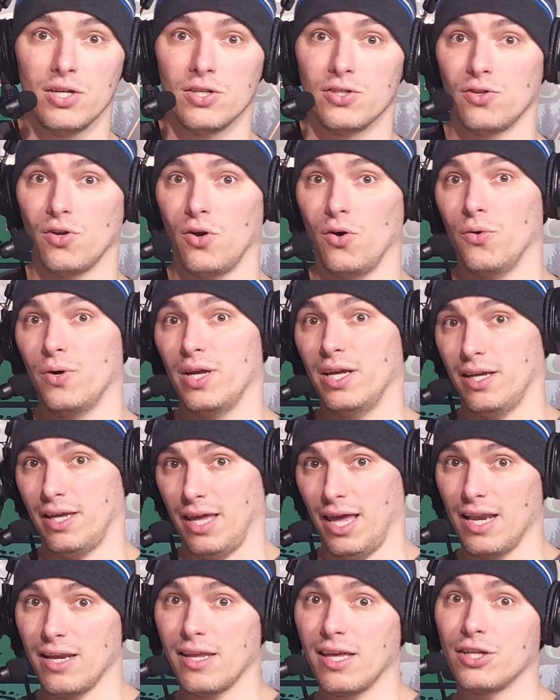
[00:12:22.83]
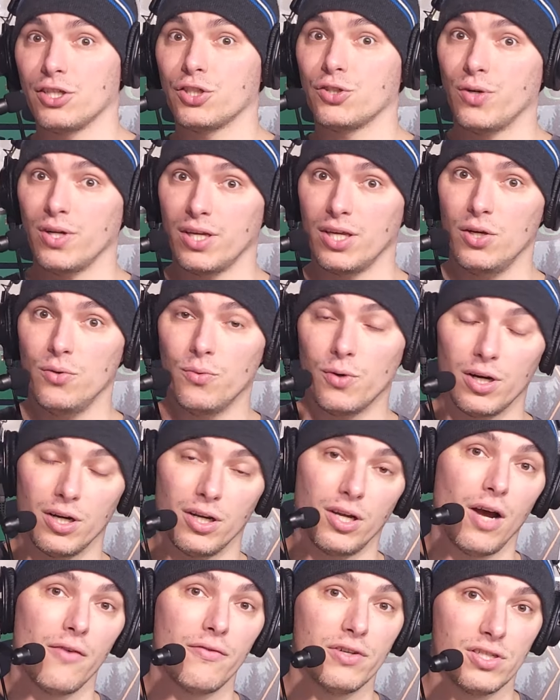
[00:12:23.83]
So it can get tricky. We're going to
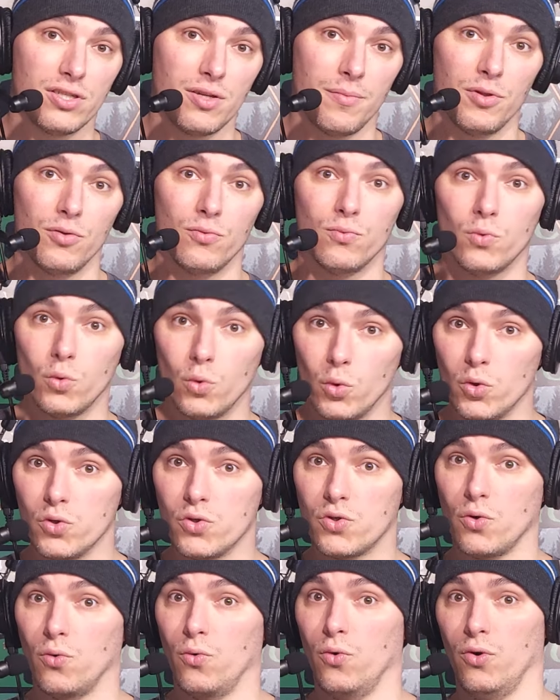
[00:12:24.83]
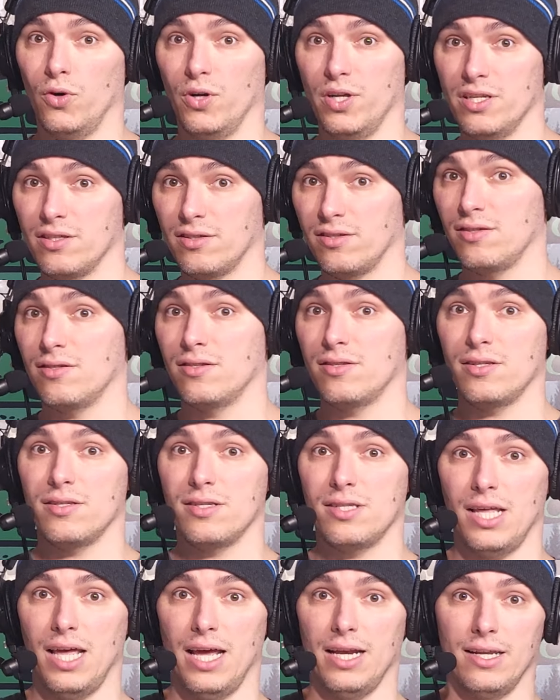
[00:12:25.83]
cover some of the rules or instances
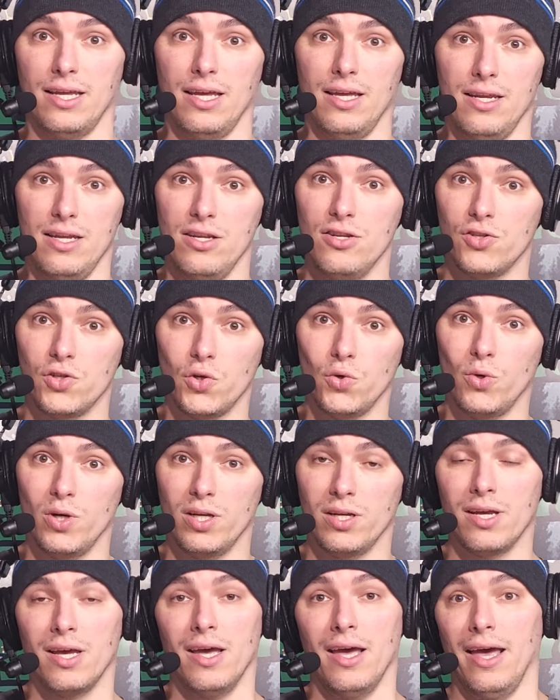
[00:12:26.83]
that get into it.